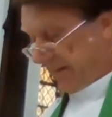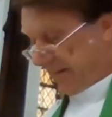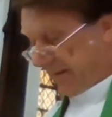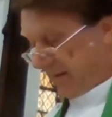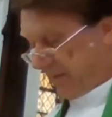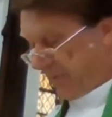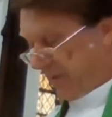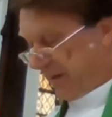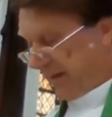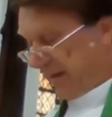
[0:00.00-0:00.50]

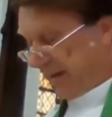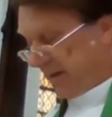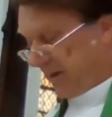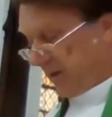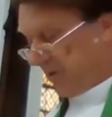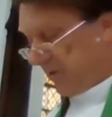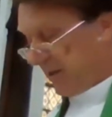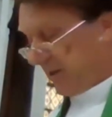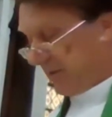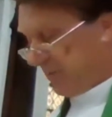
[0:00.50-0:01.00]
It's a bit like
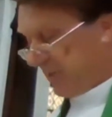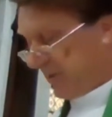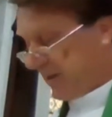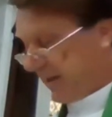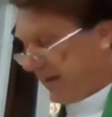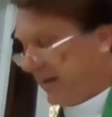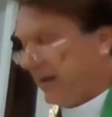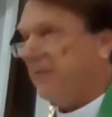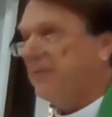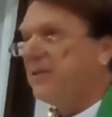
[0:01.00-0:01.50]
a Christmas
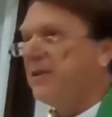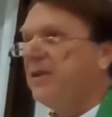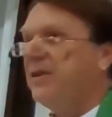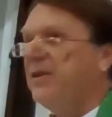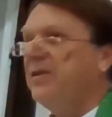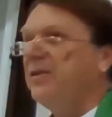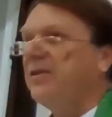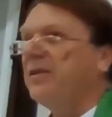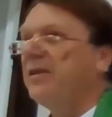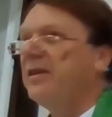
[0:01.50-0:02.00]
Day
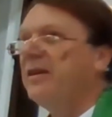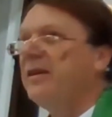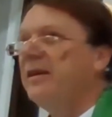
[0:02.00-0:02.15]
afternoon,